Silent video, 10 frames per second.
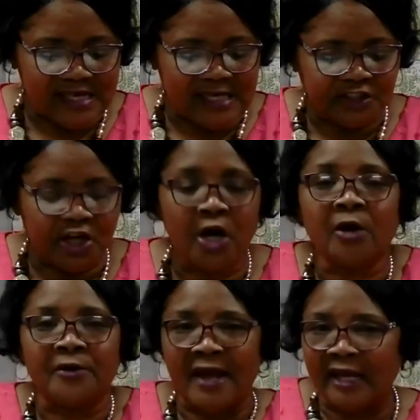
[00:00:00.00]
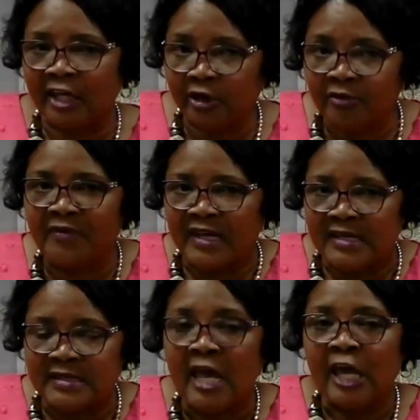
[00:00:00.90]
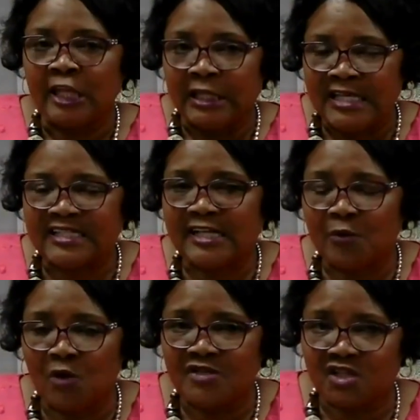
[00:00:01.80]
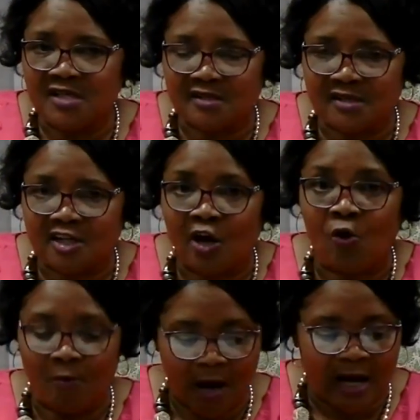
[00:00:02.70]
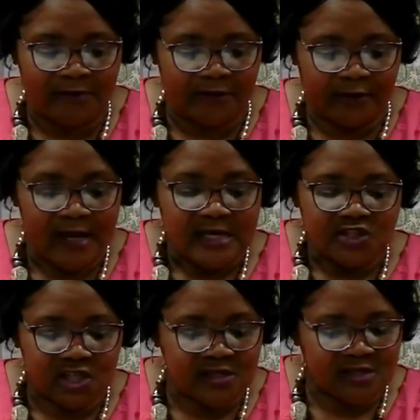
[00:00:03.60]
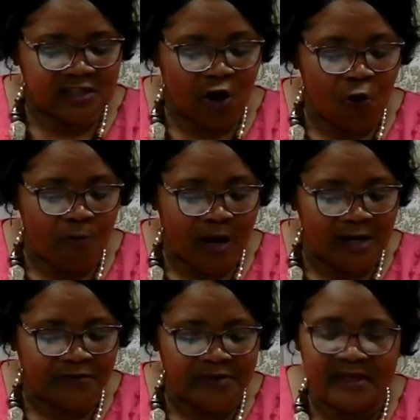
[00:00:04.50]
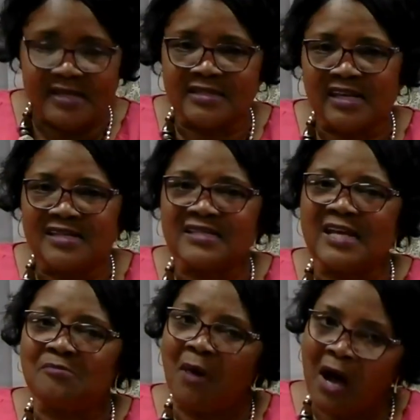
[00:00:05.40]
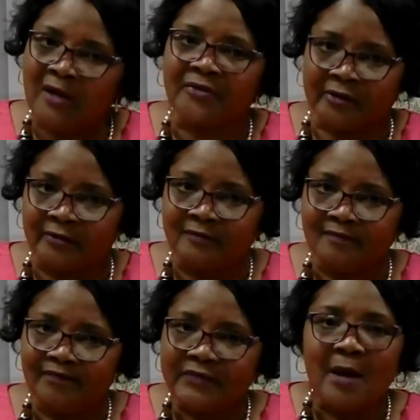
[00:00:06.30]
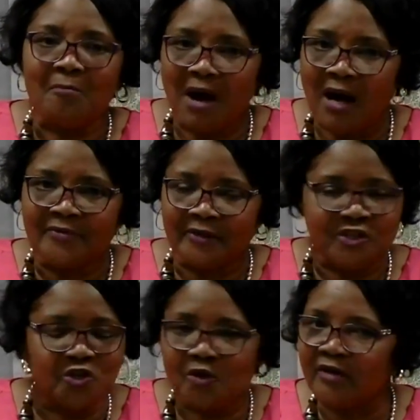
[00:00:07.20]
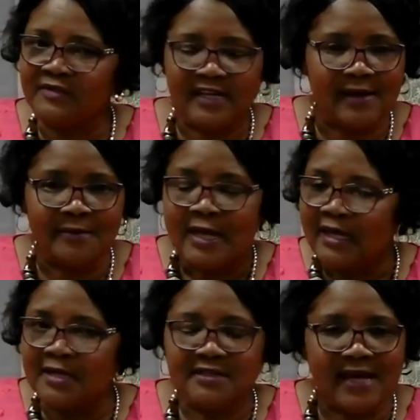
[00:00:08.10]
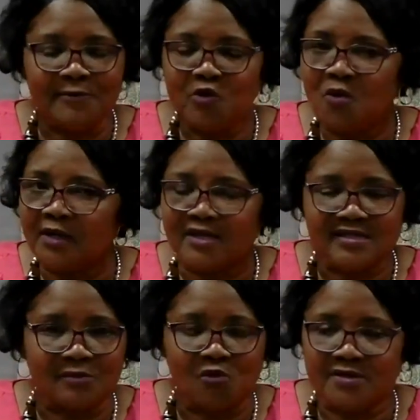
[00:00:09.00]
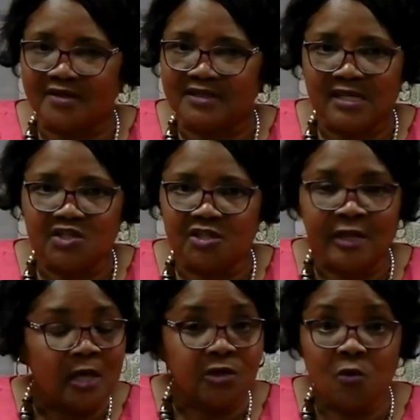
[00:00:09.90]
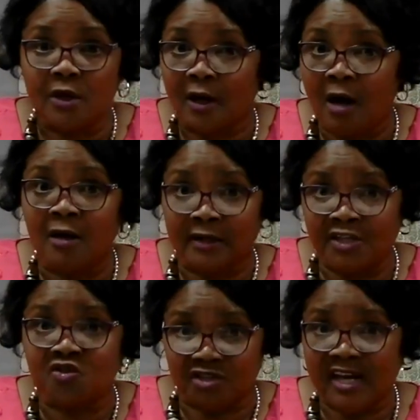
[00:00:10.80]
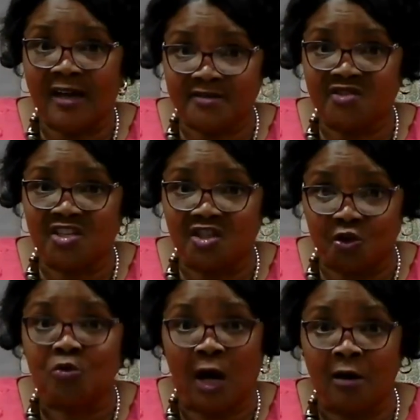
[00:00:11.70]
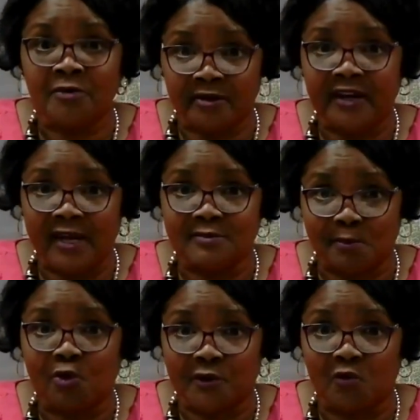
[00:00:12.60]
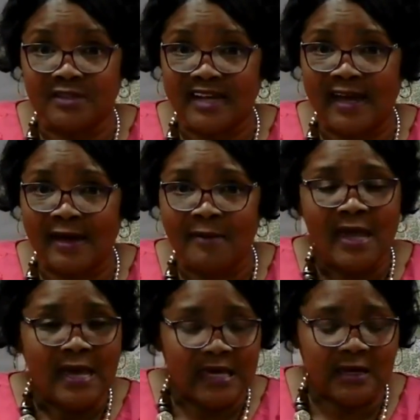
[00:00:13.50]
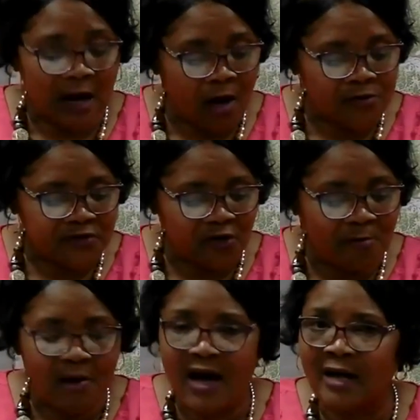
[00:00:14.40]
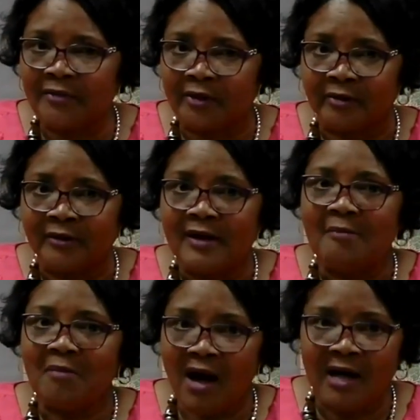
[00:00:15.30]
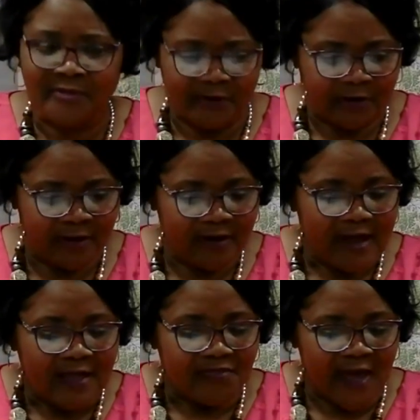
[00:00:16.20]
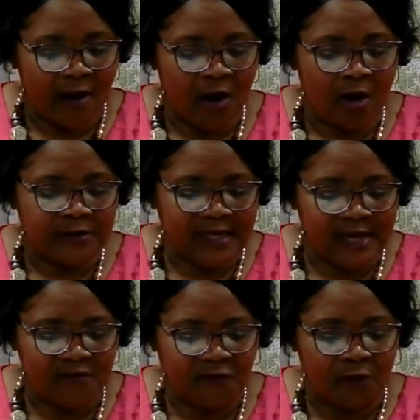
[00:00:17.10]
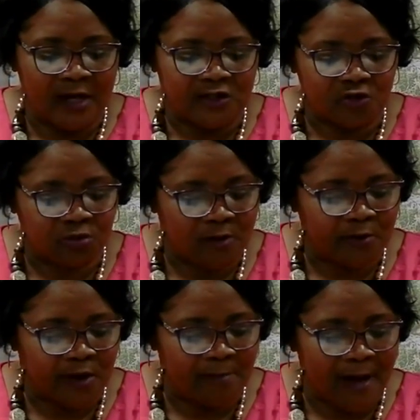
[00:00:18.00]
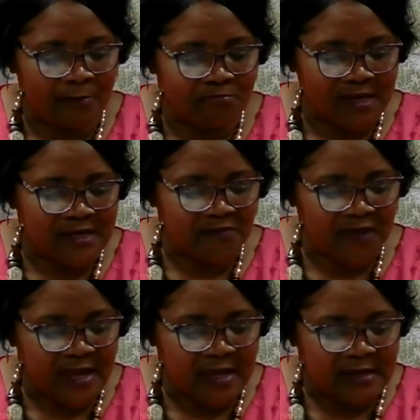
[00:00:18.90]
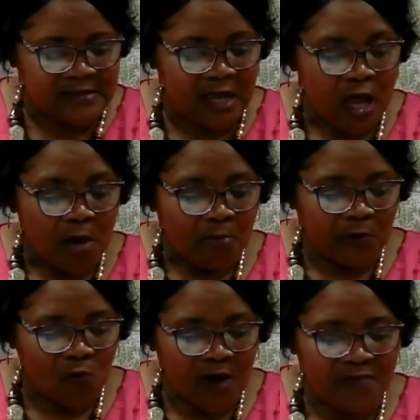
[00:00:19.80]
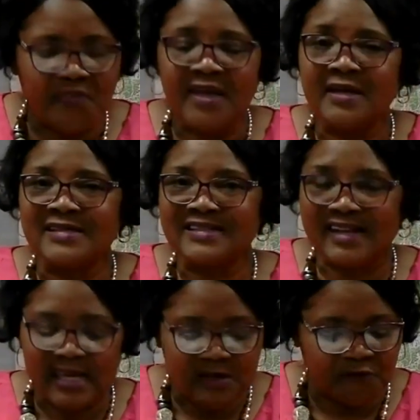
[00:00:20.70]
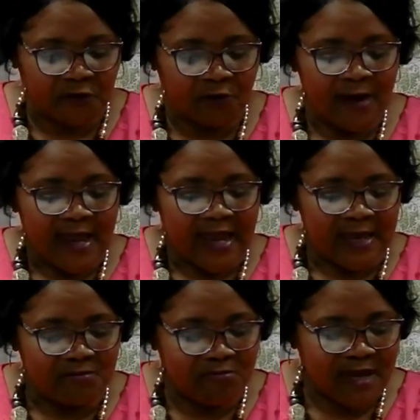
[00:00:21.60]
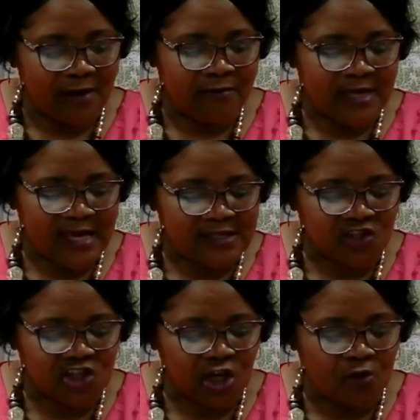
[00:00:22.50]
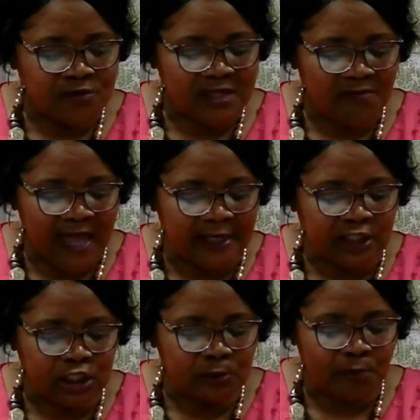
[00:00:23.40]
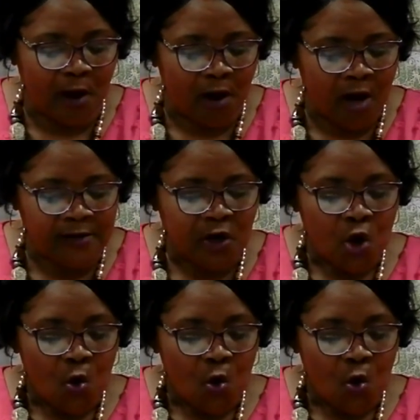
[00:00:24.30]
said to her, Now hear this. Listen to what Jesus told Martha. Jesus told Martha this. He said, Martha, Martha. you know, every time, anytime you want to get someone's attention, you want to call, get your child's attention, you call their names more than one time. He calls her Martha, Martha. Thou art careful and troubled about many things, but one thing is needful, and Mary has chosen that good part